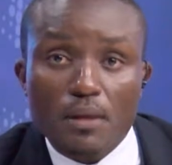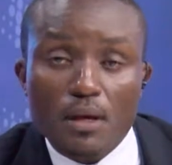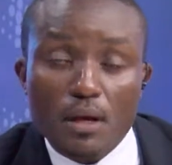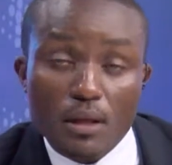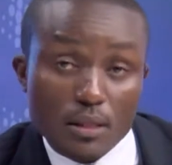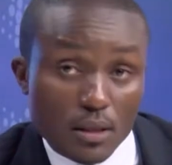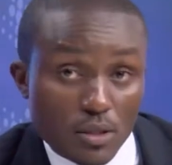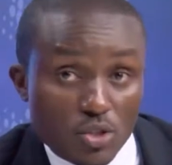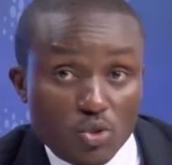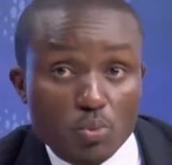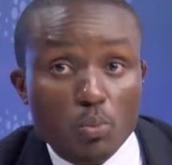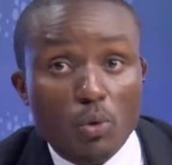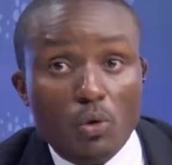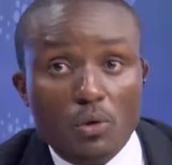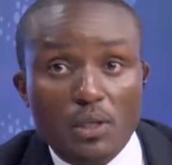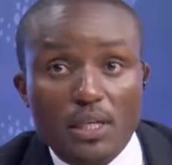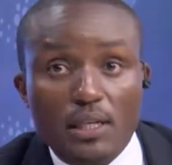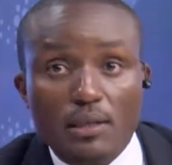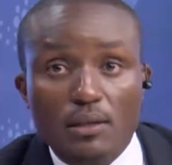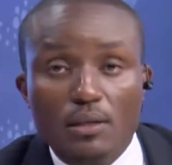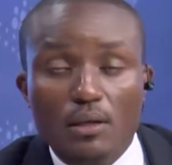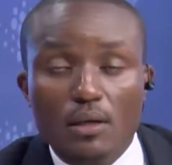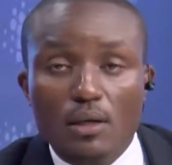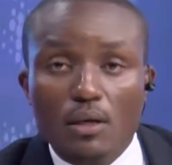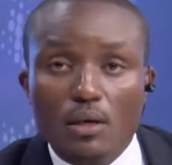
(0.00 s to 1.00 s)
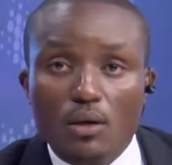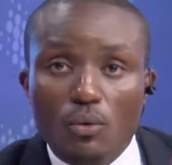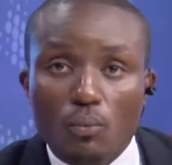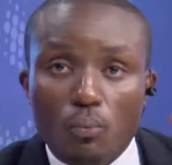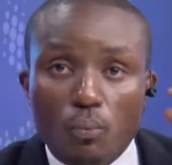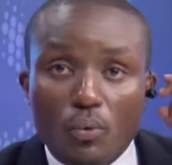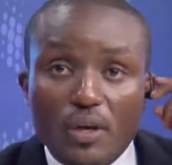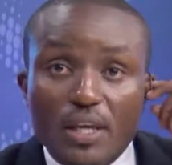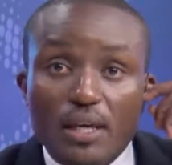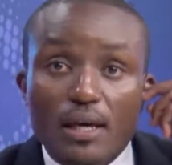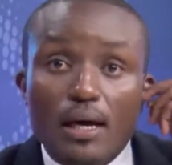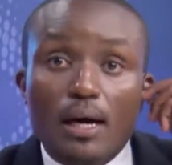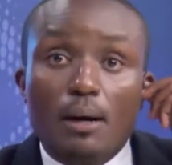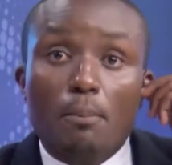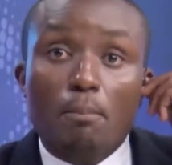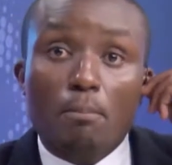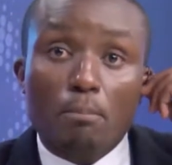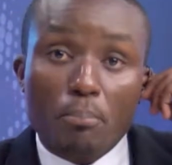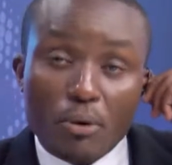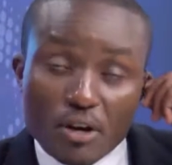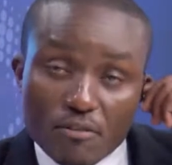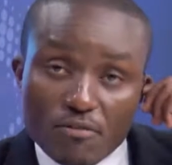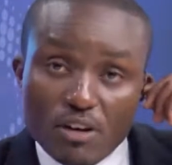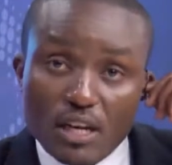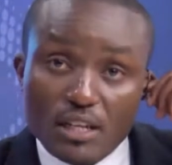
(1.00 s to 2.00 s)
And this morning, we are
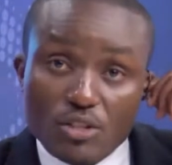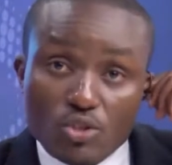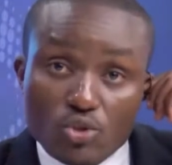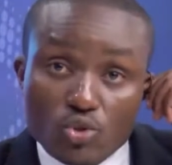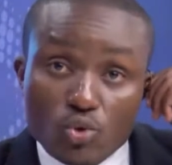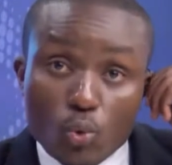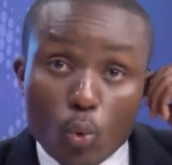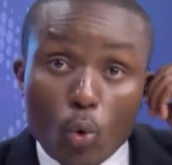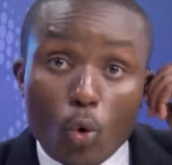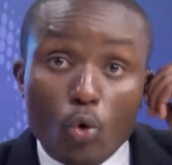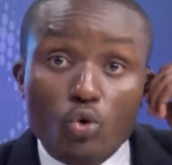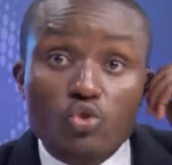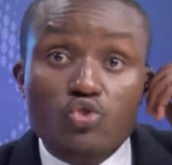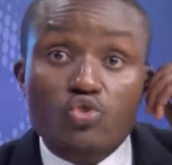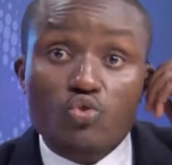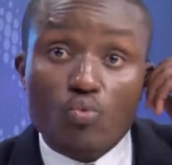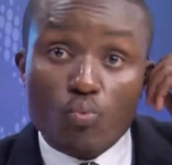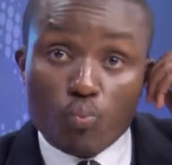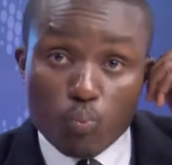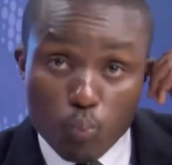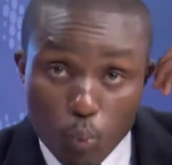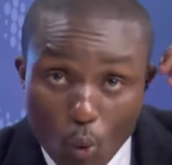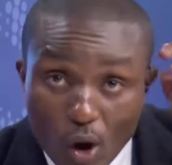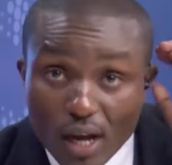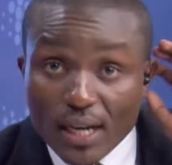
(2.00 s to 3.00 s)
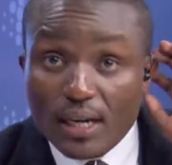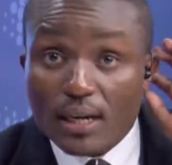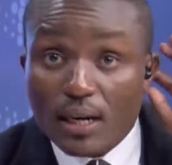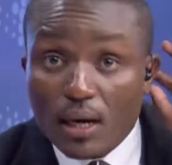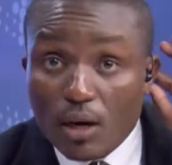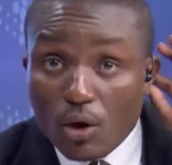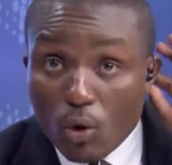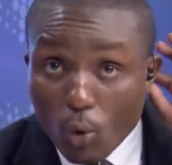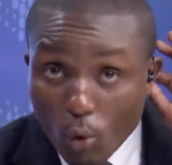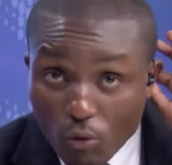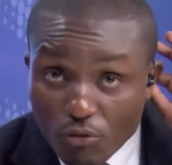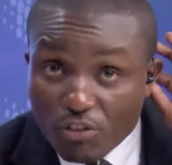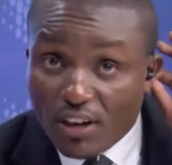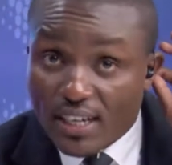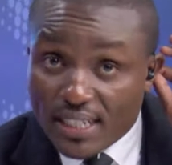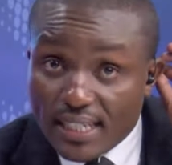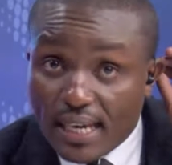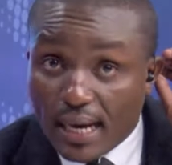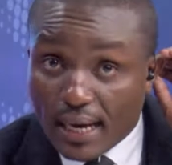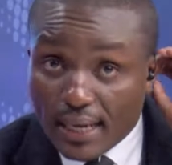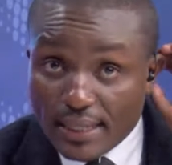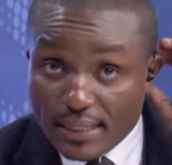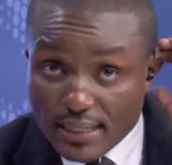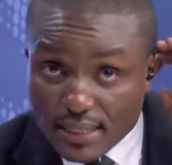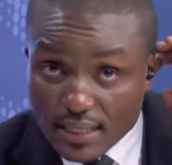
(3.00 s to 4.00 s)
privileged to host one of a
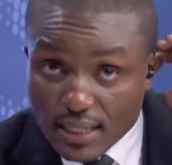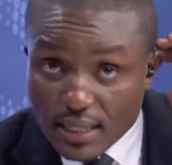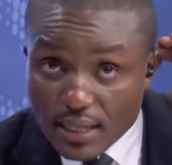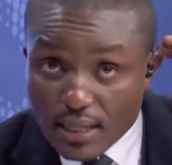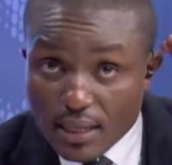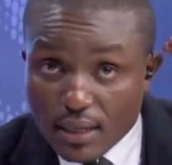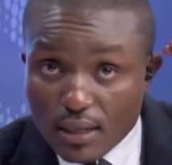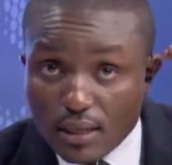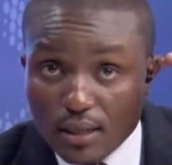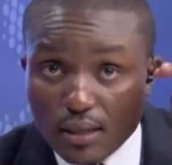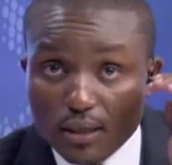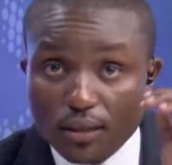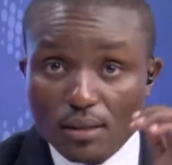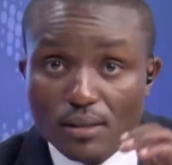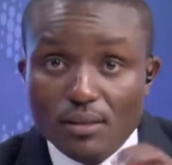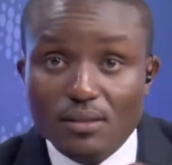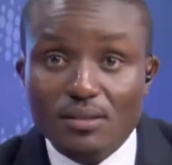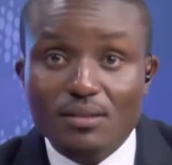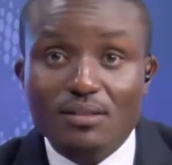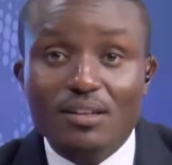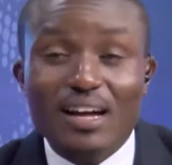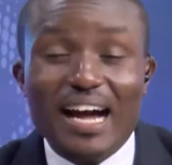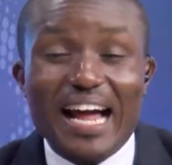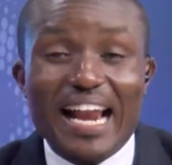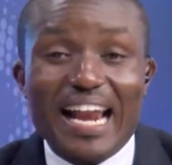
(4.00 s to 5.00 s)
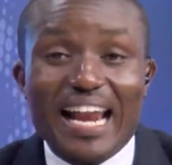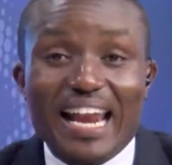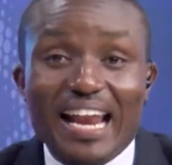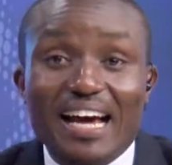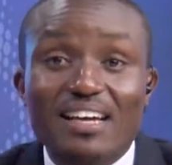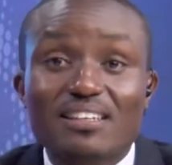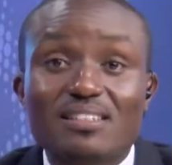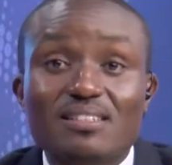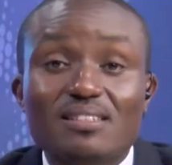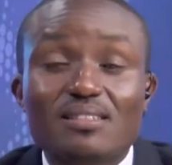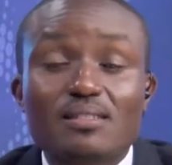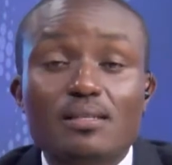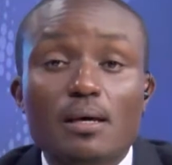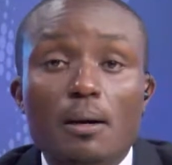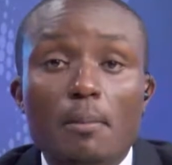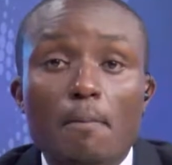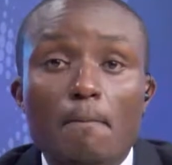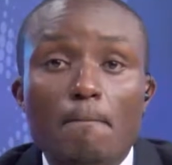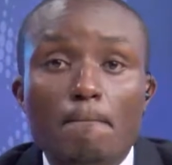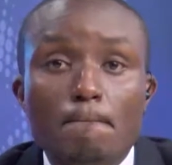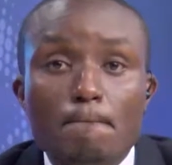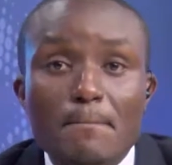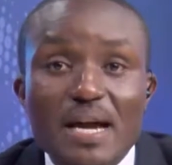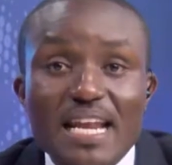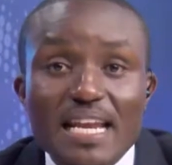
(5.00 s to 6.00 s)
kind, Last
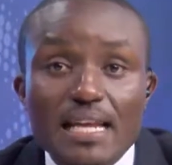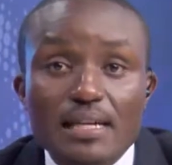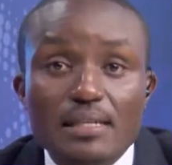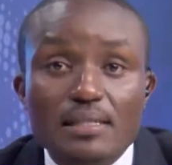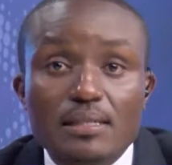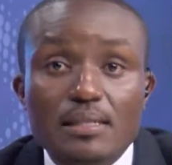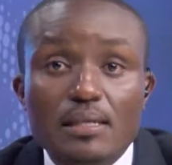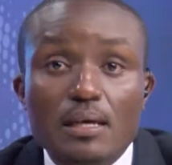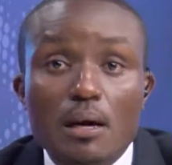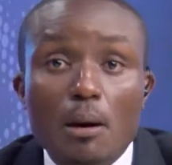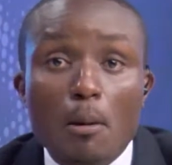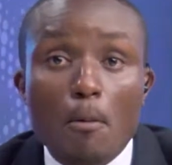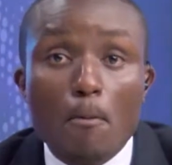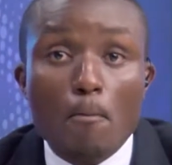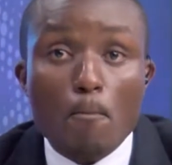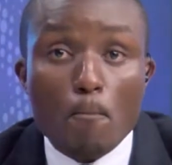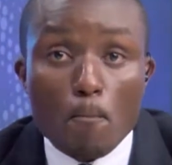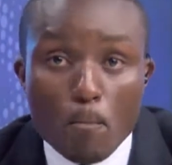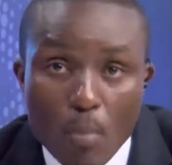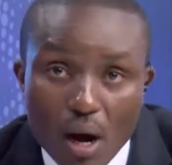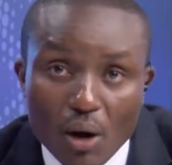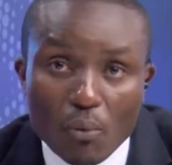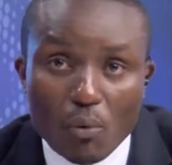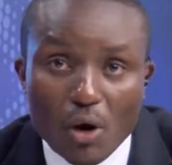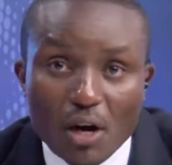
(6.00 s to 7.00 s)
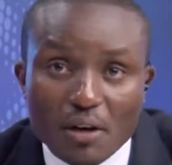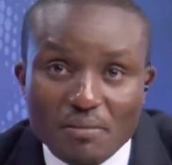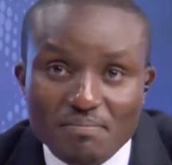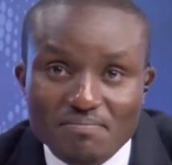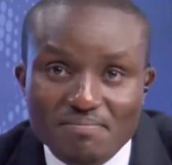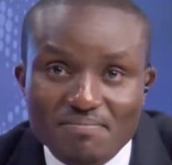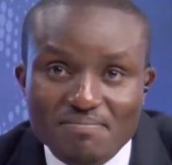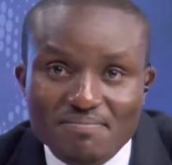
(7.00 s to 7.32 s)
Minute Mara.